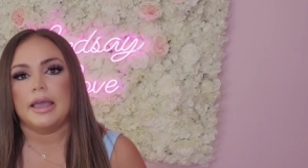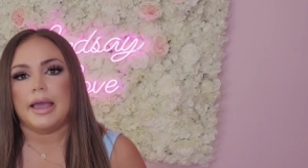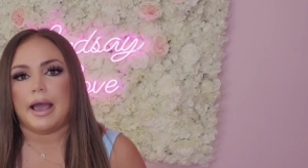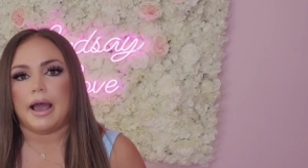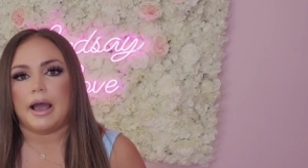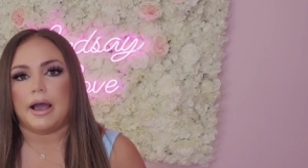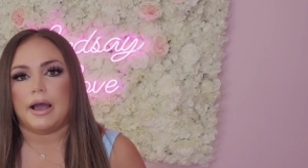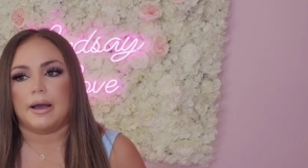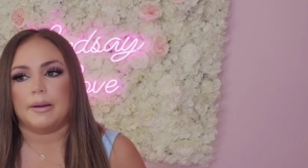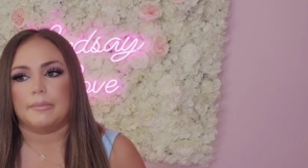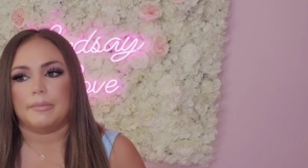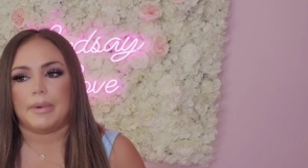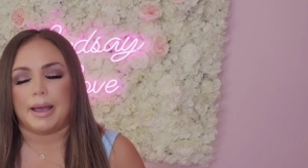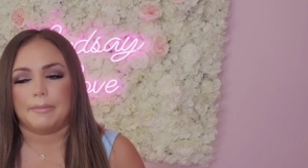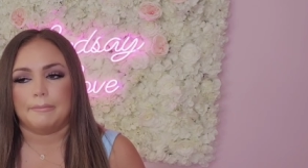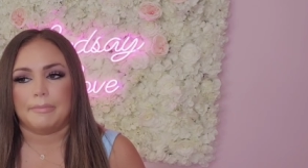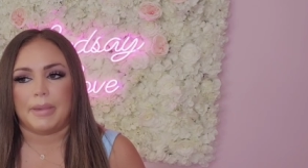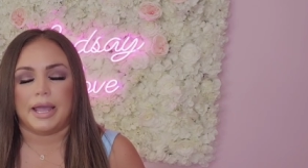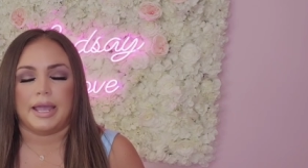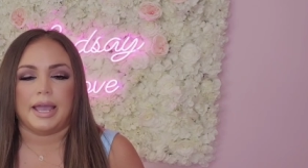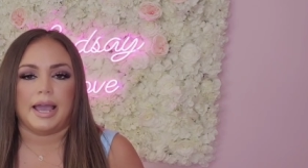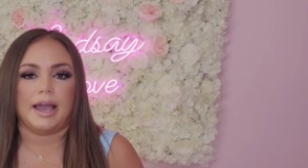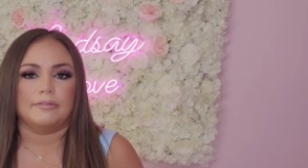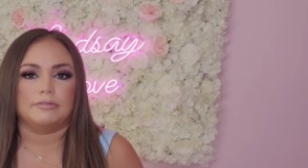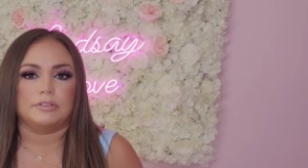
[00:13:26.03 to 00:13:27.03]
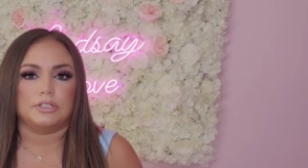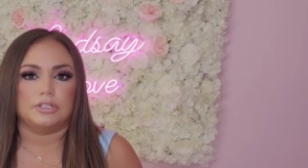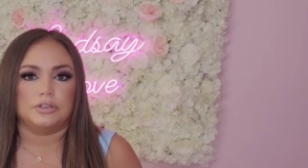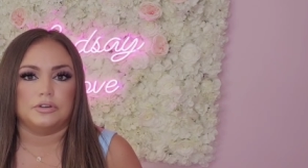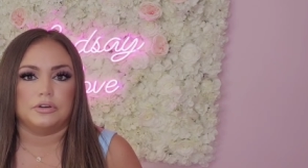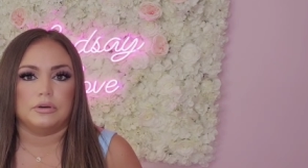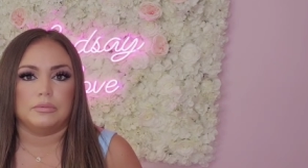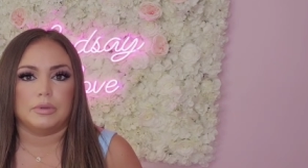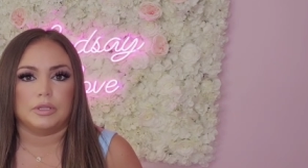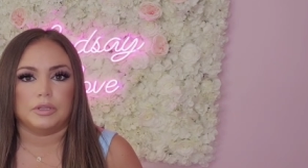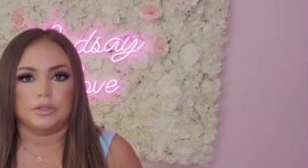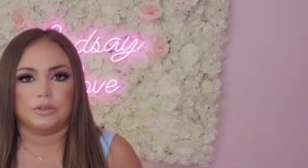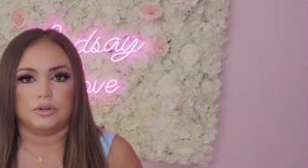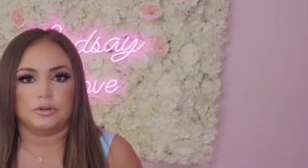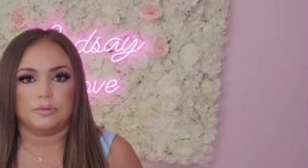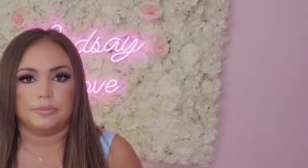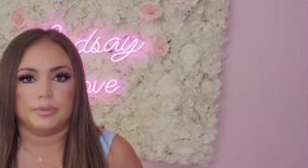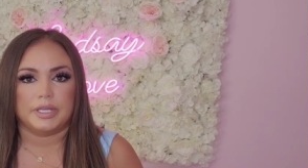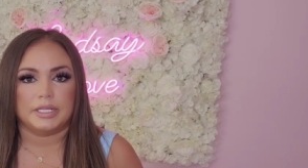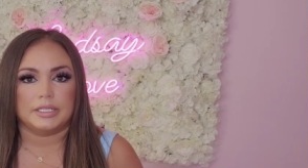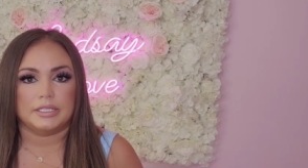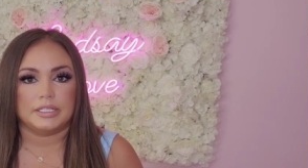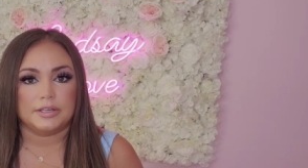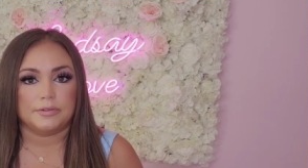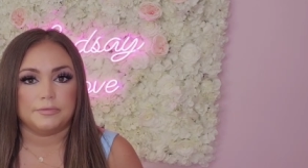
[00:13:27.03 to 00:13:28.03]
I might have to do them a little
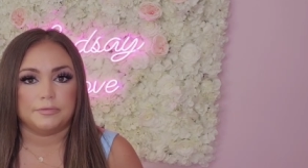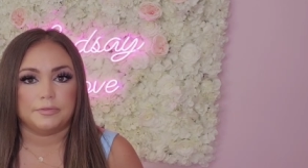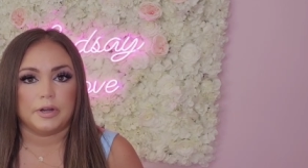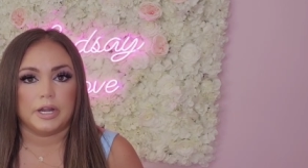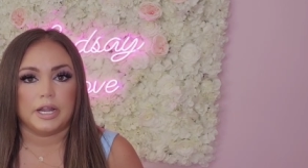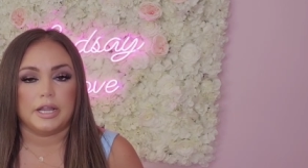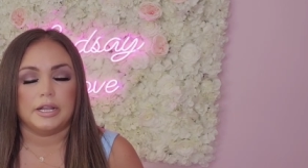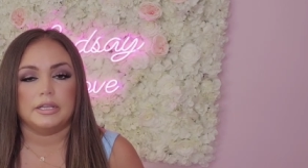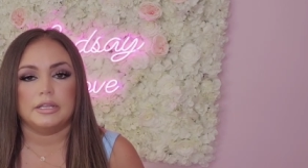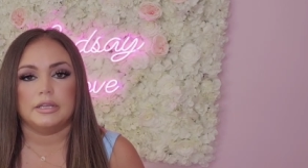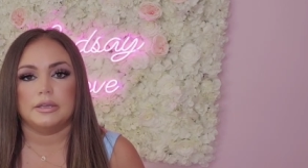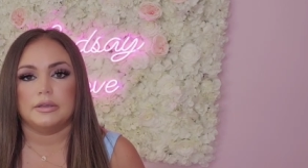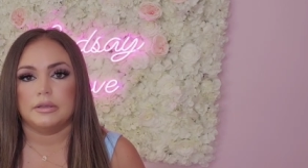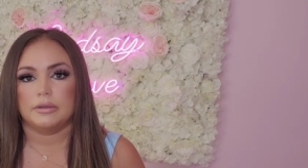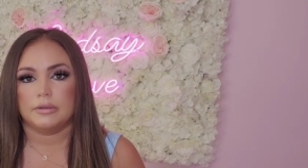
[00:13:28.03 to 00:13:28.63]
bit different,